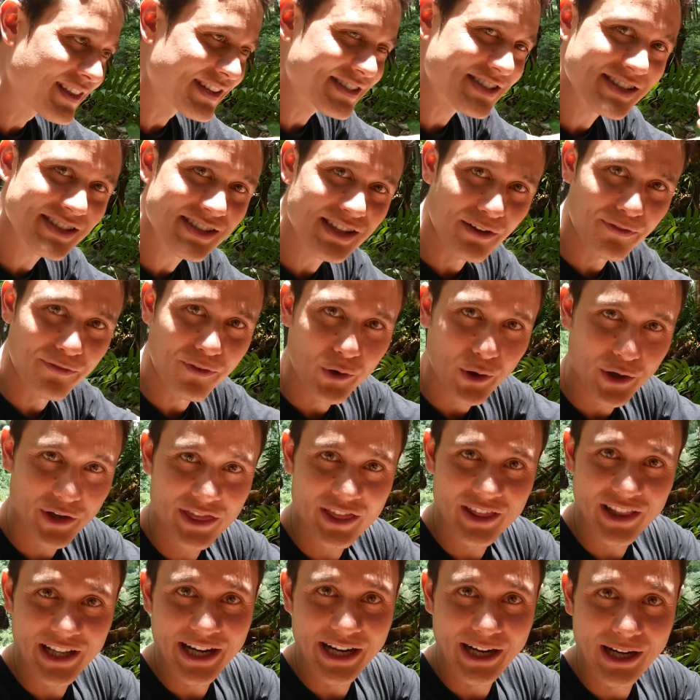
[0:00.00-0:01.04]
This is the
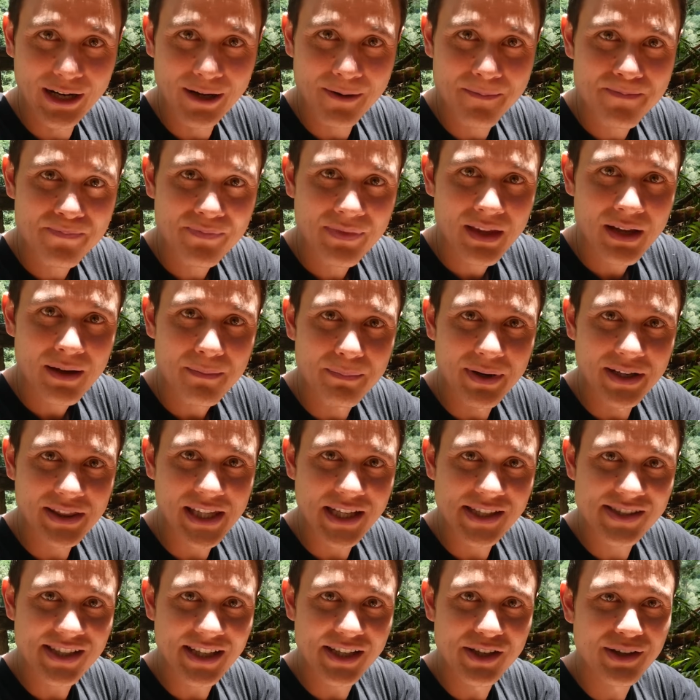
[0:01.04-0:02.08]
fourth layer, but
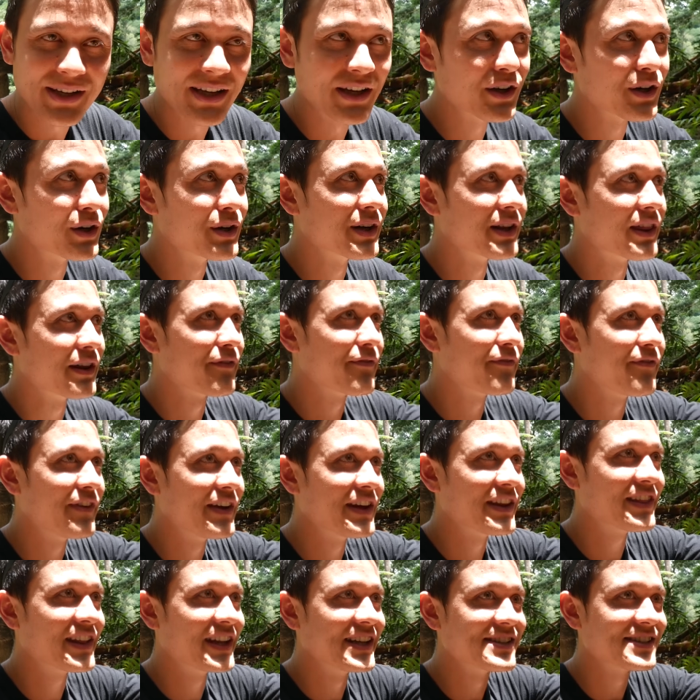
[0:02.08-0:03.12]
they say you can go to the
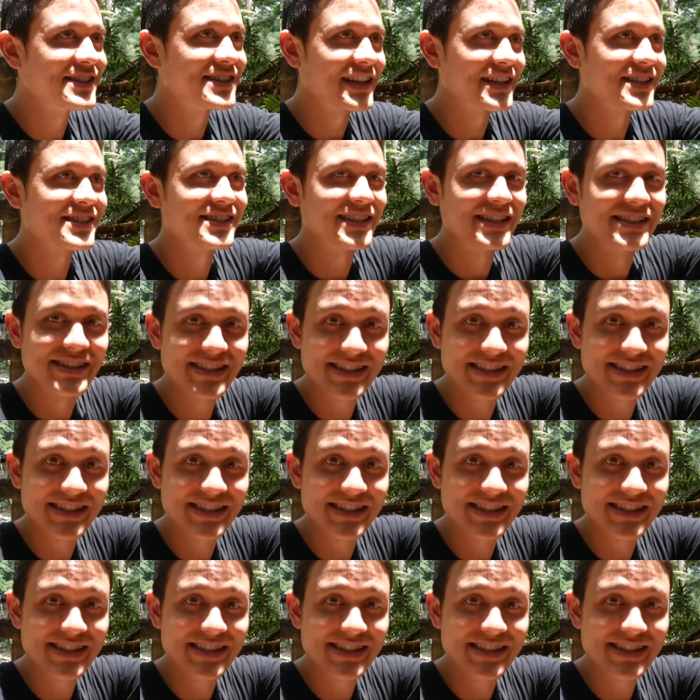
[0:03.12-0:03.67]
5th and 6th and